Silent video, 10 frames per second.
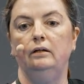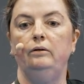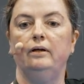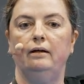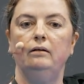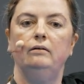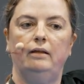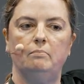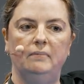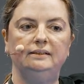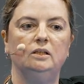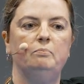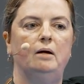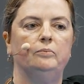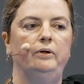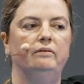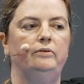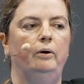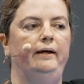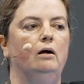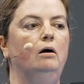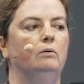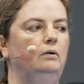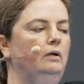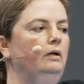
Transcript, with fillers: you get that muscle memory of knowing, oh,